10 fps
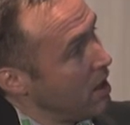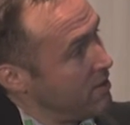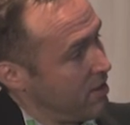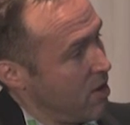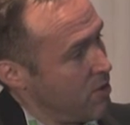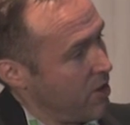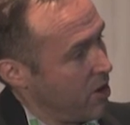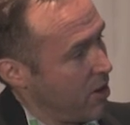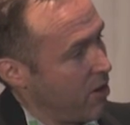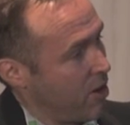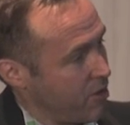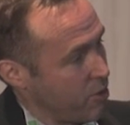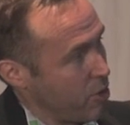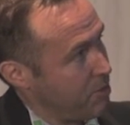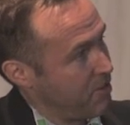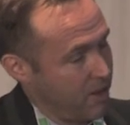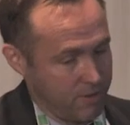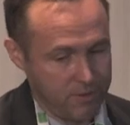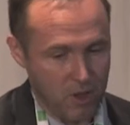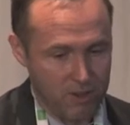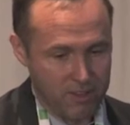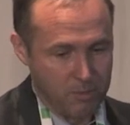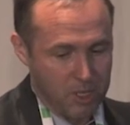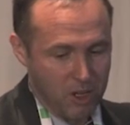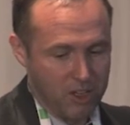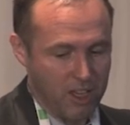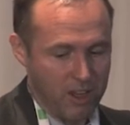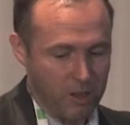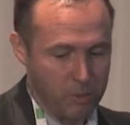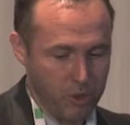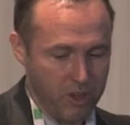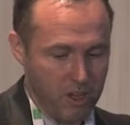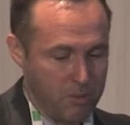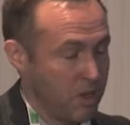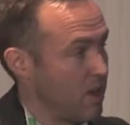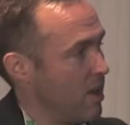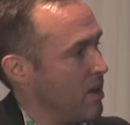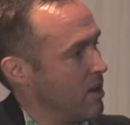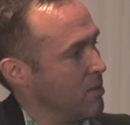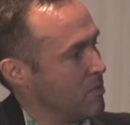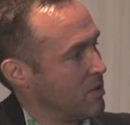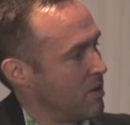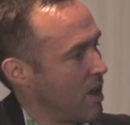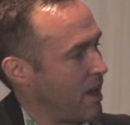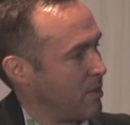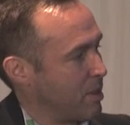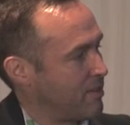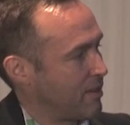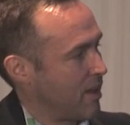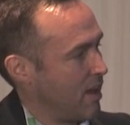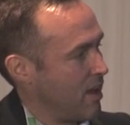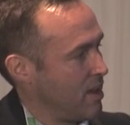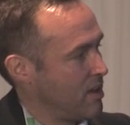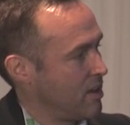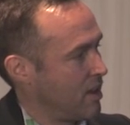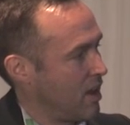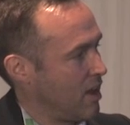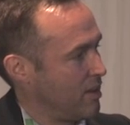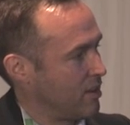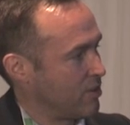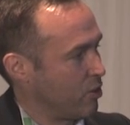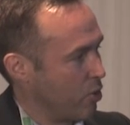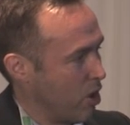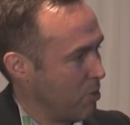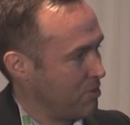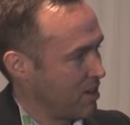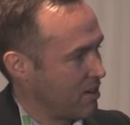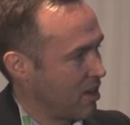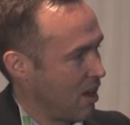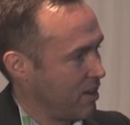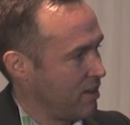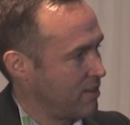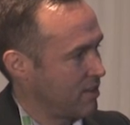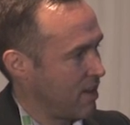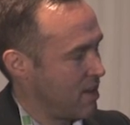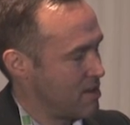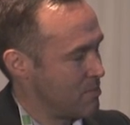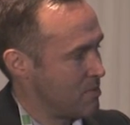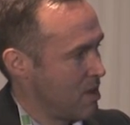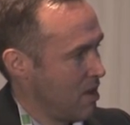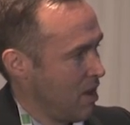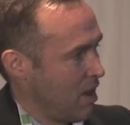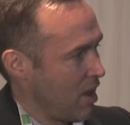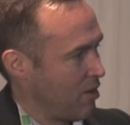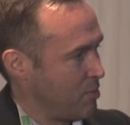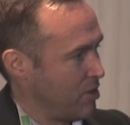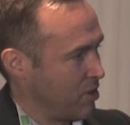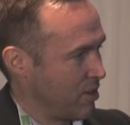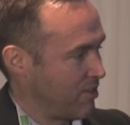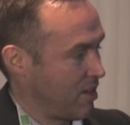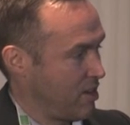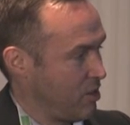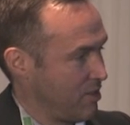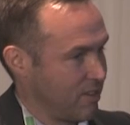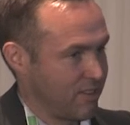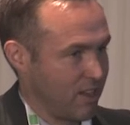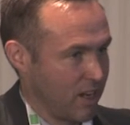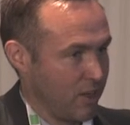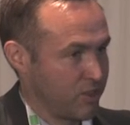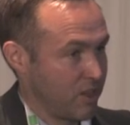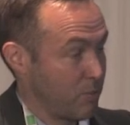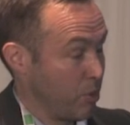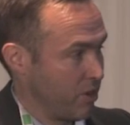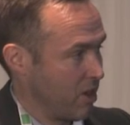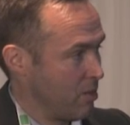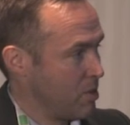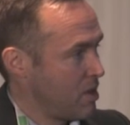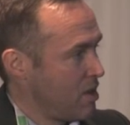So there are other groups that have also been looking at ibrutinib. At MSK, Dr. Gromes and colleagues have been doing a study using single-agent ibrutinib.